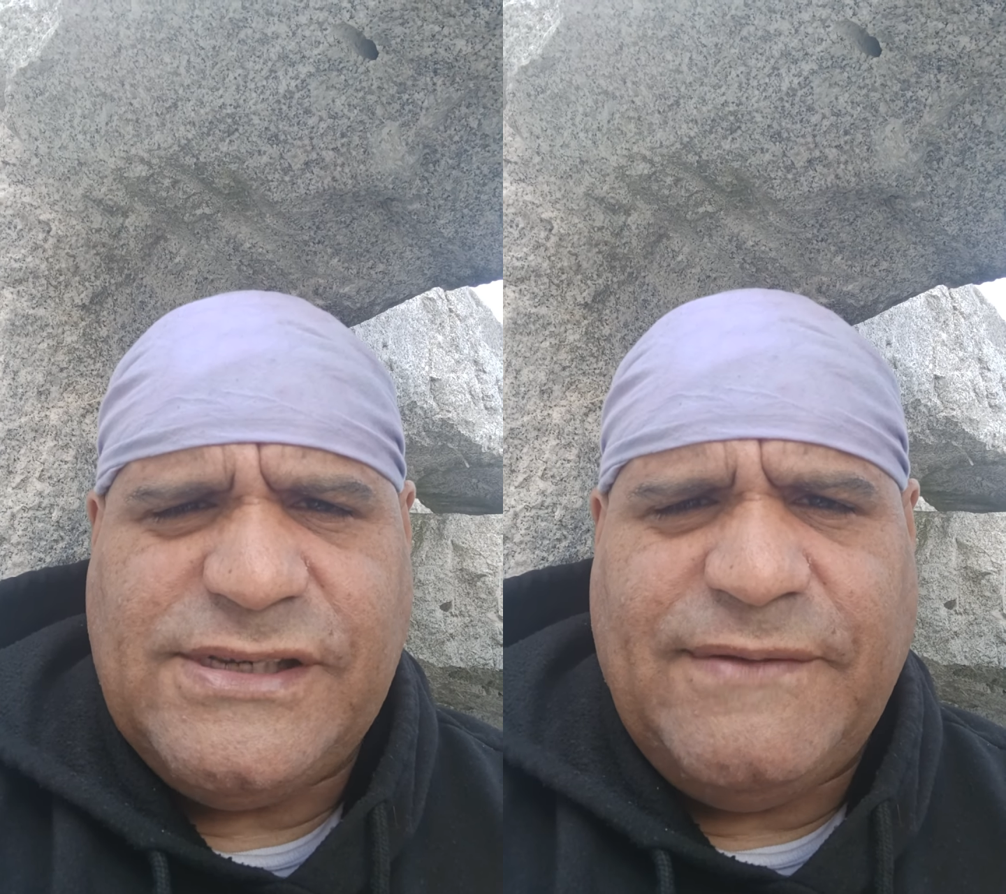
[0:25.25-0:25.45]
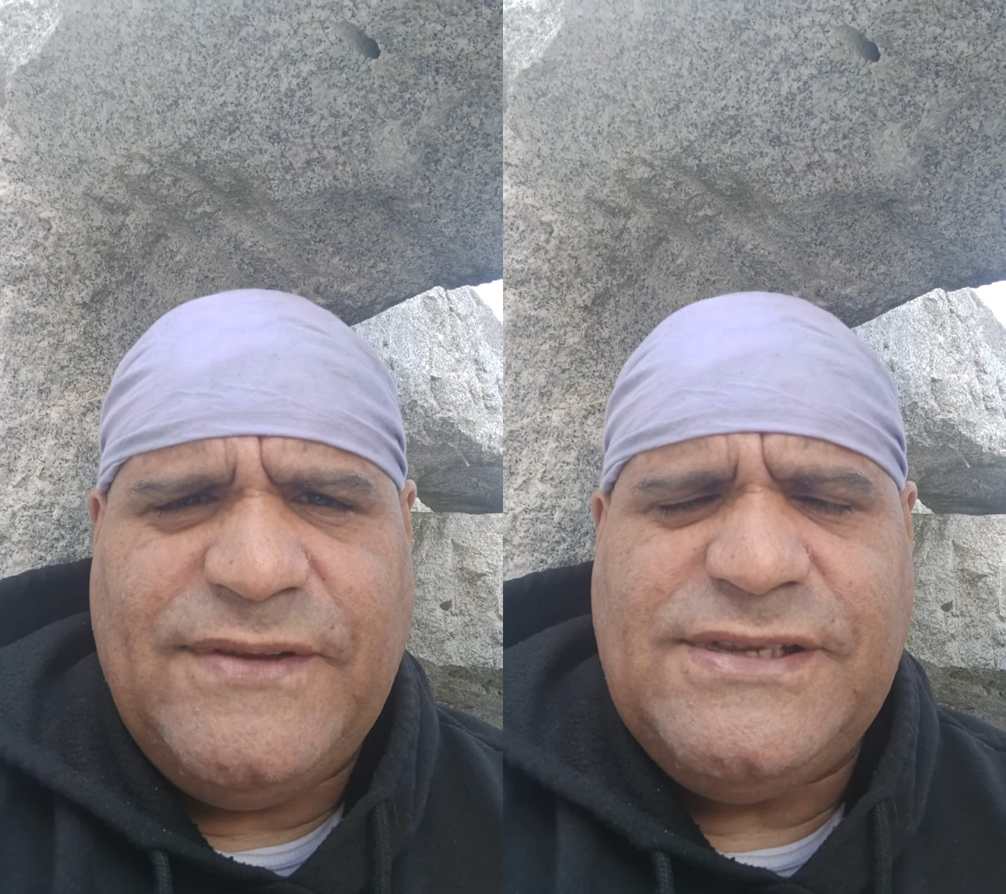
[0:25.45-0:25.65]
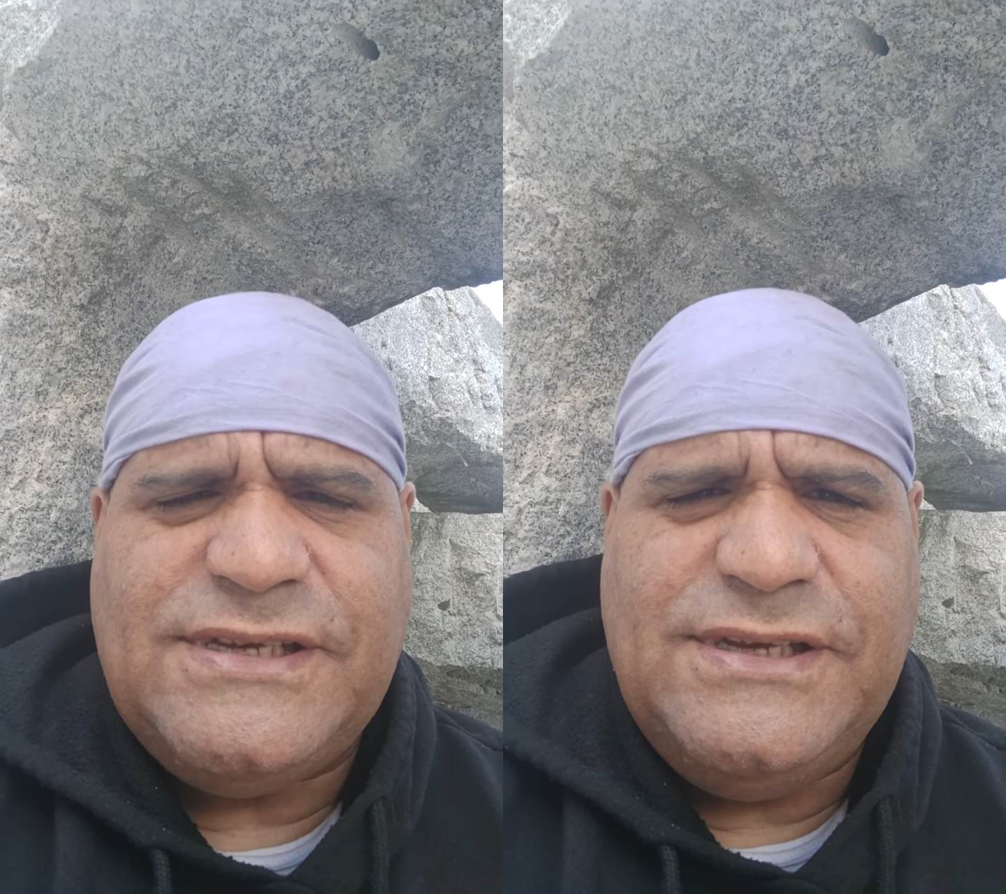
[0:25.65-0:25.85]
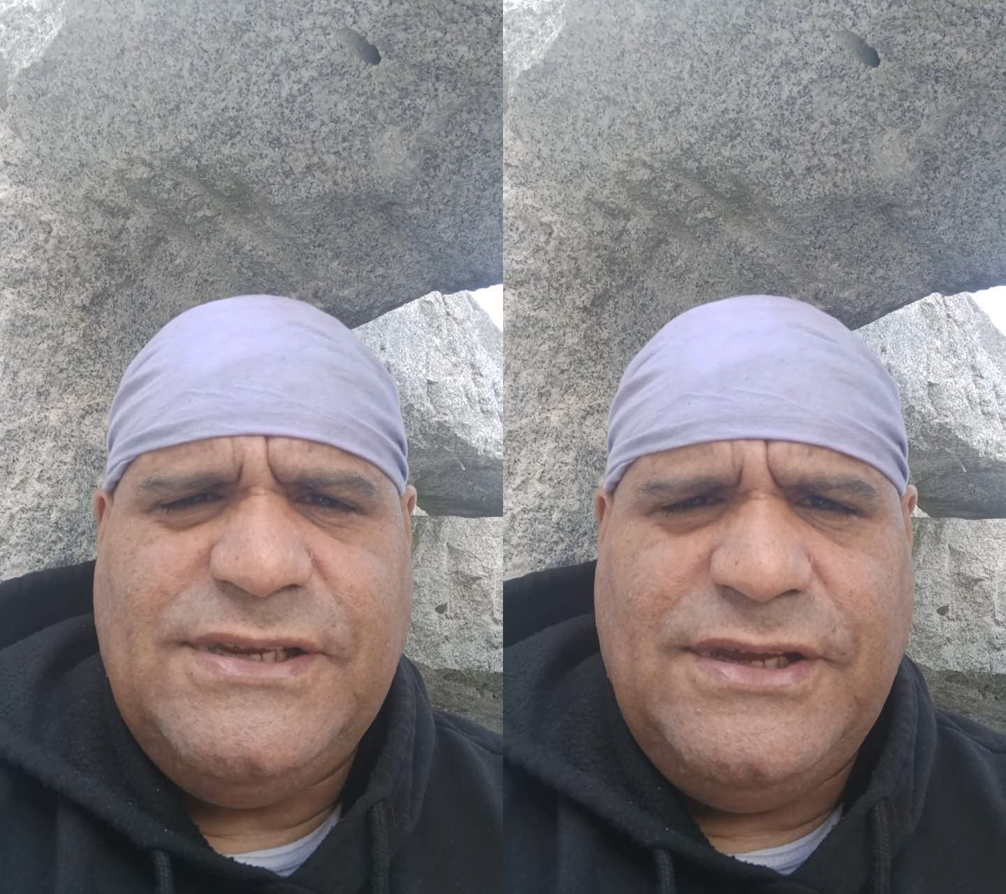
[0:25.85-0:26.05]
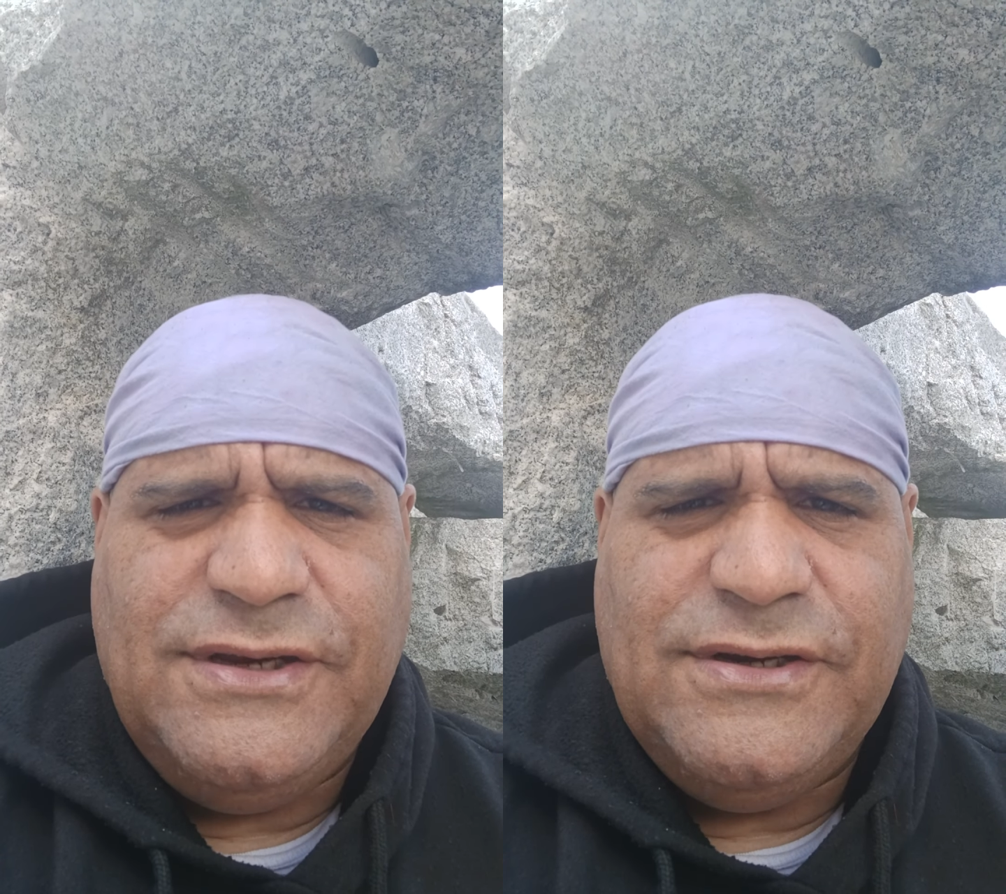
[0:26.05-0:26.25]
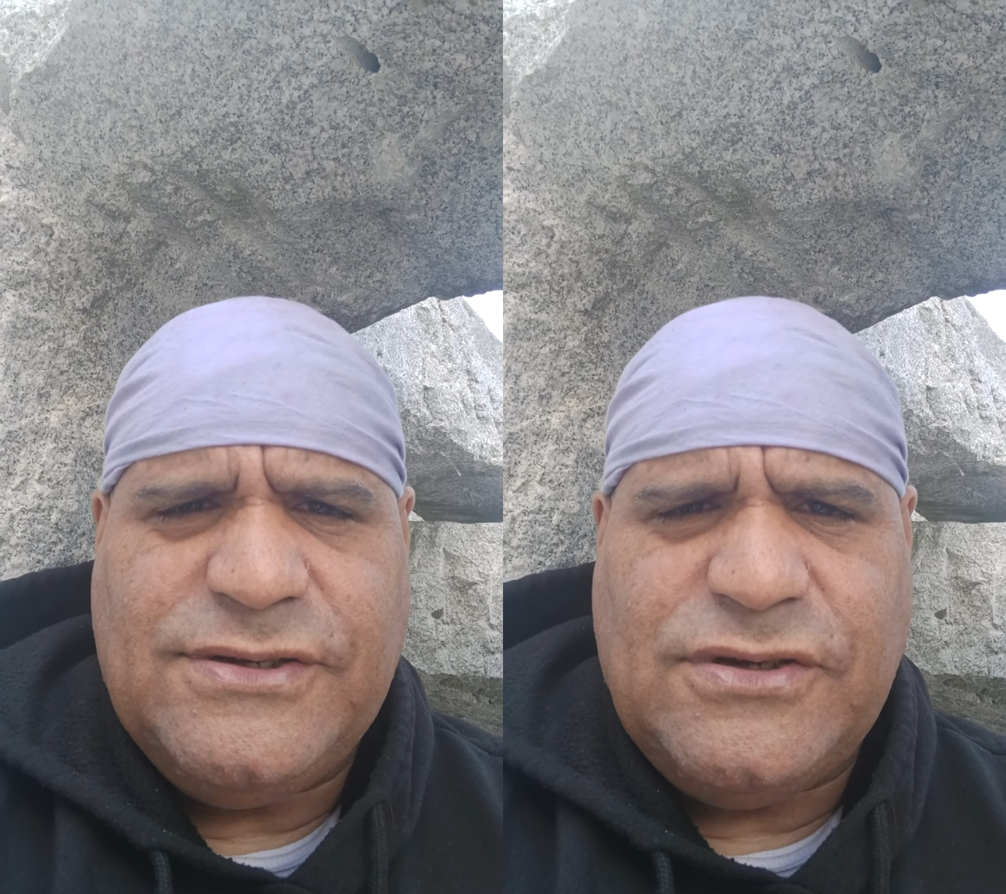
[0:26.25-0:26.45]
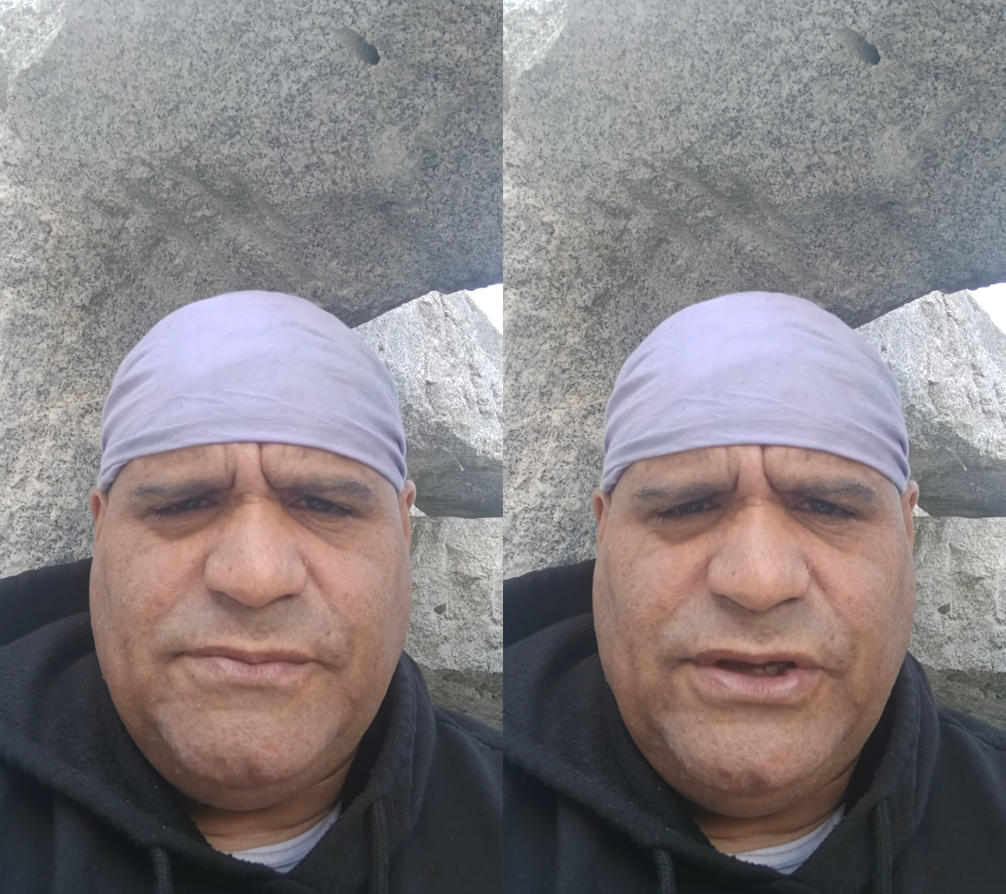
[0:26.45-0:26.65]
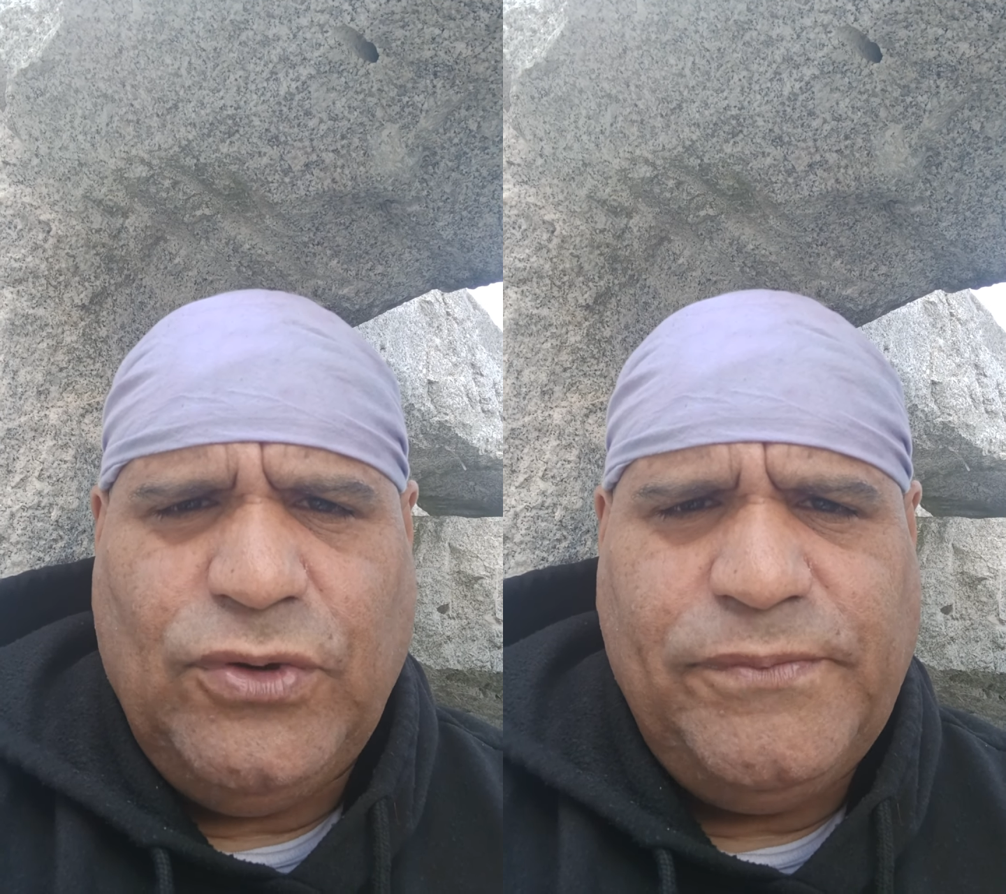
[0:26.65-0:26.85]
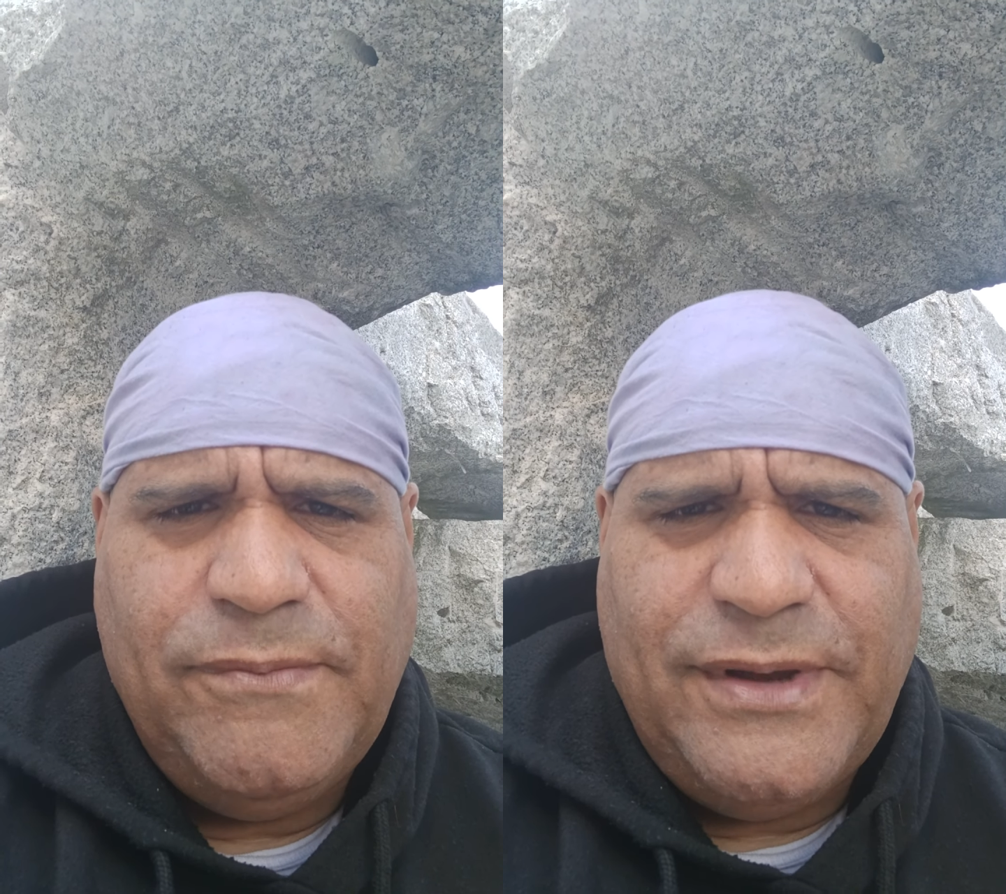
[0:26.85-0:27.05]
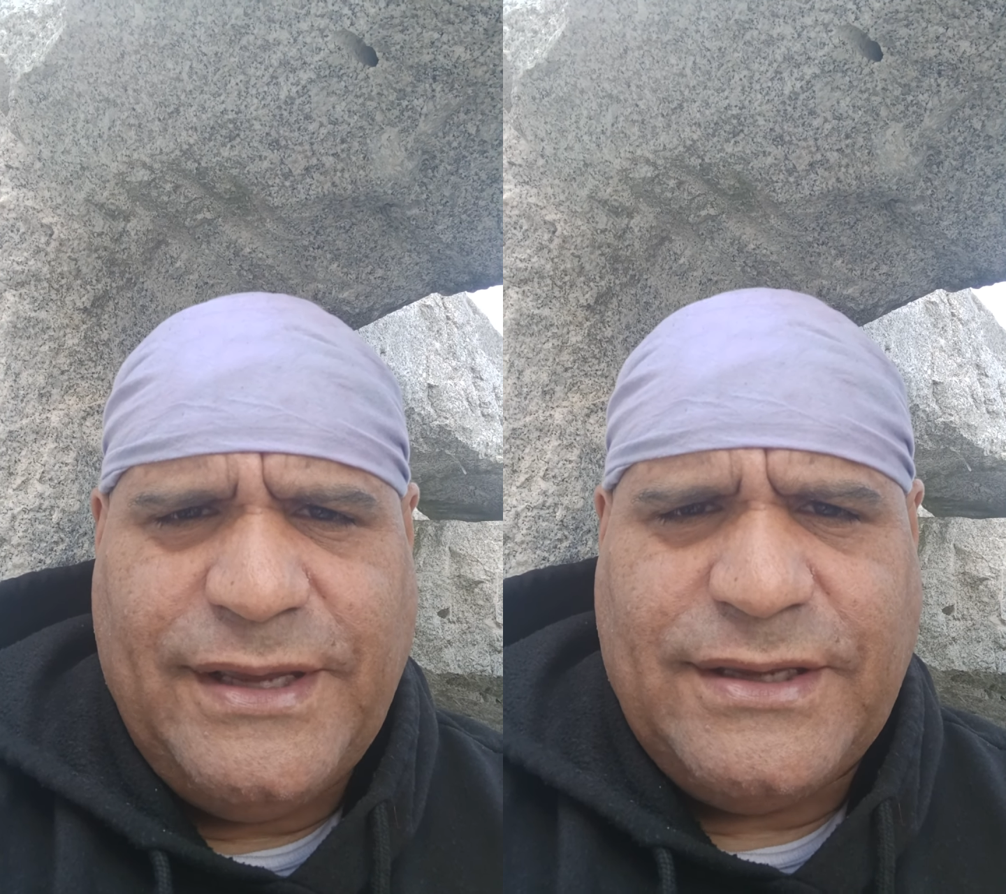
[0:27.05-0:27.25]
17 years. It's going to be an
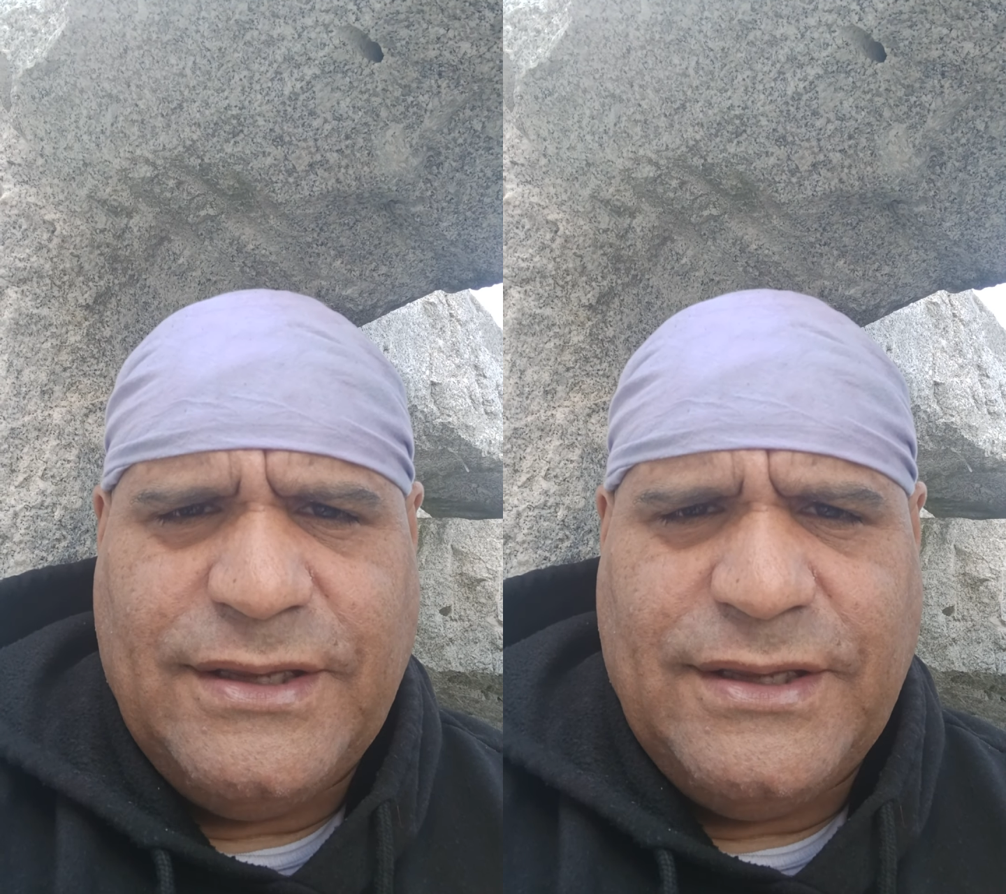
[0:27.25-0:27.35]
open mic.